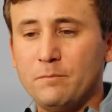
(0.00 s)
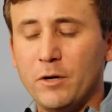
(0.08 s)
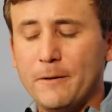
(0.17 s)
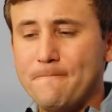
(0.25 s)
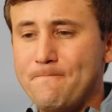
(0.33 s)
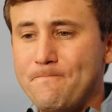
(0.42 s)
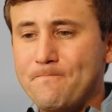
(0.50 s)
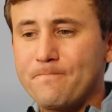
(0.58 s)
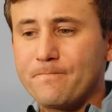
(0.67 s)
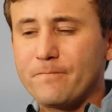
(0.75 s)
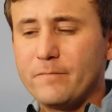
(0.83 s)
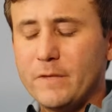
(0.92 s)
But
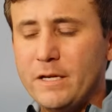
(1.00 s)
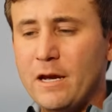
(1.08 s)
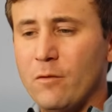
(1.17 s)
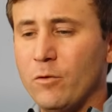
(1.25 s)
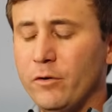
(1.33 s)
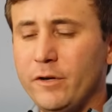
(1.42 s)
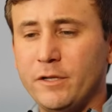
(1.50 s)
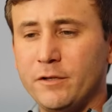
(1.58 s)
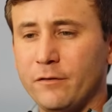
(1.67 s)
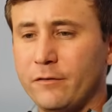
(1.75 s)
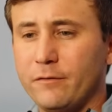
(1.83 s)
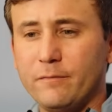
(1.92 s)
yeah, really
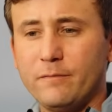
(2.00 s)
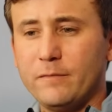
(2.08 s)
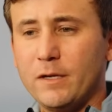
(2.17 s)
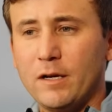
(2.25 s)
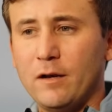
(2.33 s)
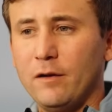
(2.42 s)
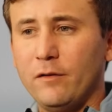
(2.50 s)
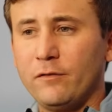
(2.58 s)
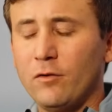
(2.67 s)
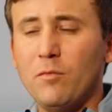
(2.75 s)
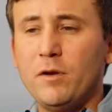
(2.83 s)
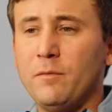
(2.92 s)
just uh,
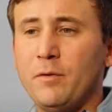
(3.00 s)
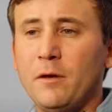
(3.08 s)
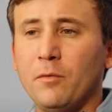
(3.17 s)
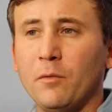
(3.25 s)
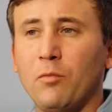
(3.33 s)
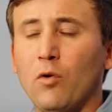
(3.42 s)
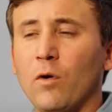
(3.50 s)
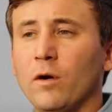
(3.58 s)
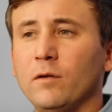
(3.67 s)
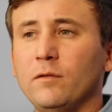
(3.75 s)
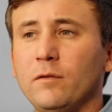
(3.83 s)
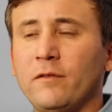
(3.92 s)
so many people
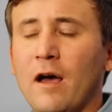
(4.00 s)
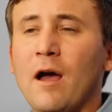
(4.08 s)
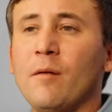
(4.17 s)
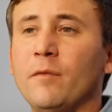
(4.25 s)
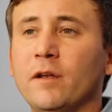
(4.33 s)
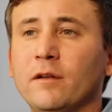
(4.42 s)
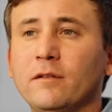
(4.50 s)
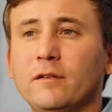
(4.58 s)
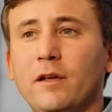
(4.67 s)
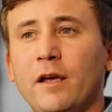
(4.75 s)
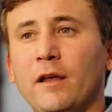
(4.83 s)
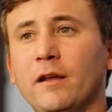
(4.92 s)
poured time and
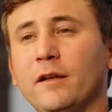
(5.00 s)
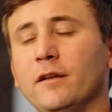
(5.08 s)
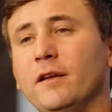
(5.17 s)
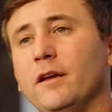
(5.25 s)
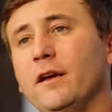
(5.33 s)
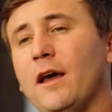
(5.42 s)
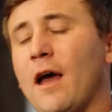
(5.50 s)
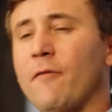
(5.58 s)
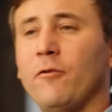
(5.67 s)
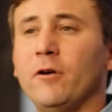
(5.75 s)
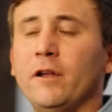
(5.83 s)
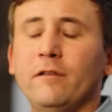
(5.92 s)
and
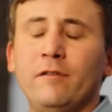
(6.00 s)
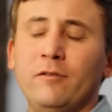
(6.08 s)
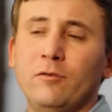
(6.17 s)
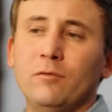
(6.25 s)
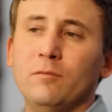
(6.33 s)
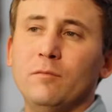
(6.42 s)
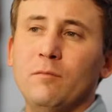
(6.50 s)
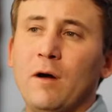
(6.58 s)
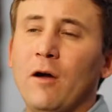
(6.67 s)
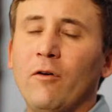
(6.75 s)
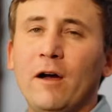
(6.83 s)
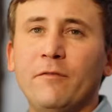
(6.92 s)
effort into
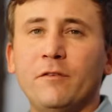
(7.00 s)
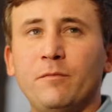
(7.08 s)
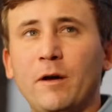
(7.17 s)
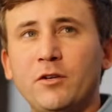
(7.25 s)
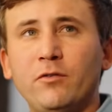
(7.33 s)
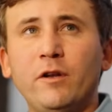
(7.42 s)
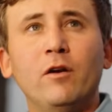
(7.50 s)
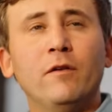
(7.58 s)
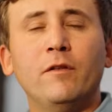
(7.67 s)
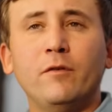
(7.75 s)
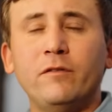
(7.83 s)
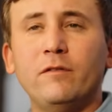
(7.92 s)
my life, especially
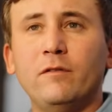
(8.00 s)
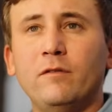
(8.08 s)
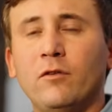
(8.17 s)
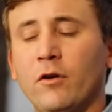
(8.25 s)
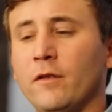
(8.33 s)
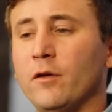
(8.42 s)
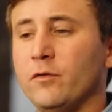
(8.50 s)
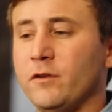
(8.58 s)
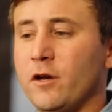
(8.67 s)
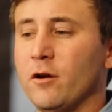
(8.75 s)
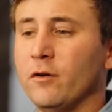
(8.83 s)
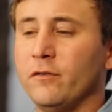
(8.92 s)
during those during those
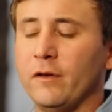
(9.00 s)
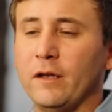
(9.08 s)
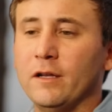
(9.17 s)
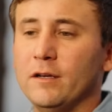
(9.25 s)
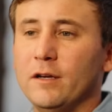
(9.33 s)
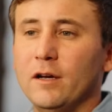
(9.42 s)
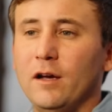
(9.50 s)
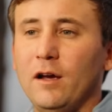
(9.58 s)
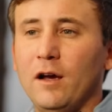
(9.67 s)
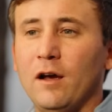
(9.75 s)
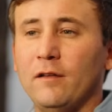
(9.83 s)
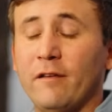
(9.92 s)
years, and
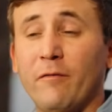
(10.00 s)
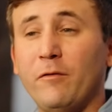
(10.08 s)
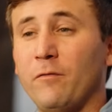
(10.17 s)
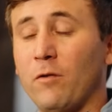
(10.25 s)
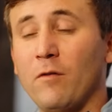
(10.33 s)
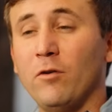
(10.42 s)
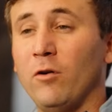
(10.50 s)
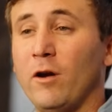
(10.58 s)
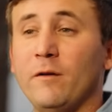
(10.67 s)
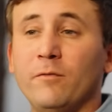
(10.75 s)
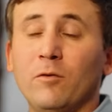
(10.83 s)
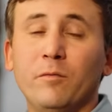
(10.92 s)
uh, definitely forever
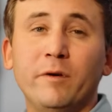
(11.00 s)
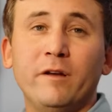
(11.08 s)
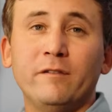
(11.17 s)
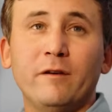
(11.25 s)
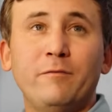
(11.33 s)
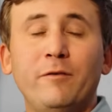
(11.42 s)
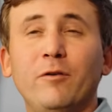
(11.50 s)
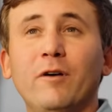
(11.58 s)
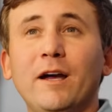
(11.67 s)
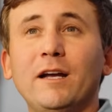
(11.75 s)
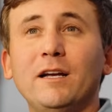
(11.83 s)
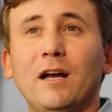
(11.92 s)
grateful because I feel
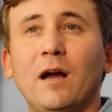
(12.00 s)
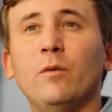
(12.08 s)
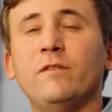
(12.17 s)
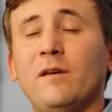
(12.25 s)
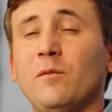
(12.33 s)
like I was